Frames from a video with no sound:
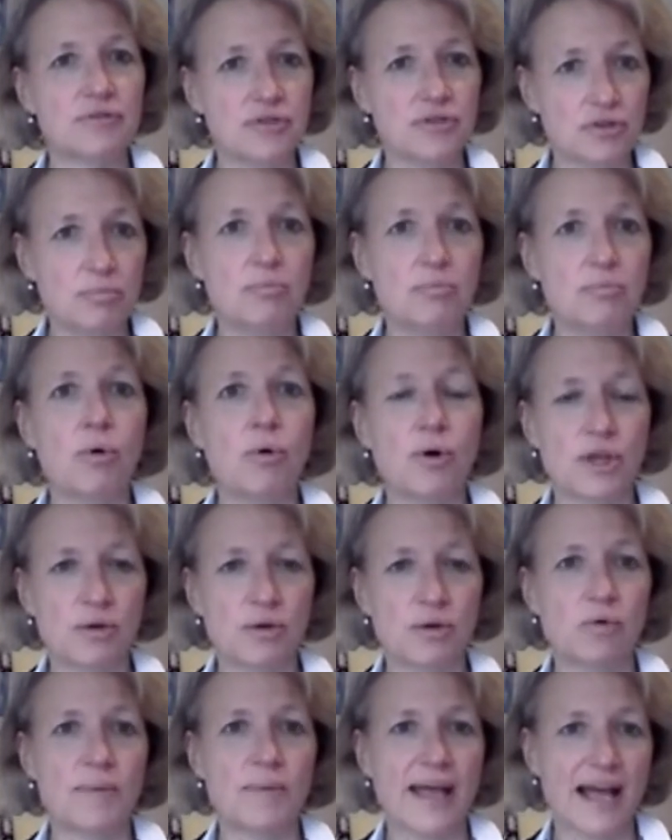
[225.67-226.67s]
the more you
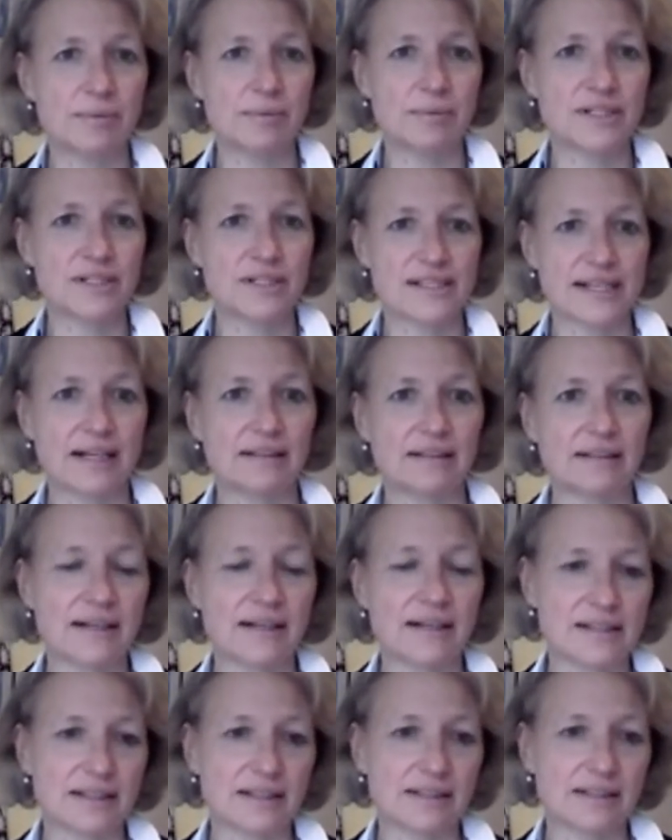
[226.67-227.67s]
will be able to sell
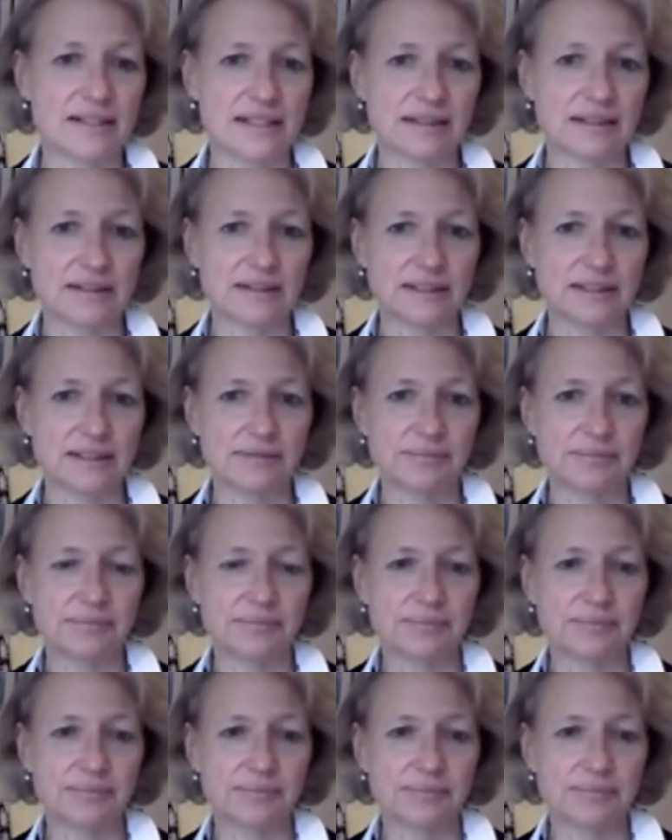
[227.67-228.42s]
as a consultant.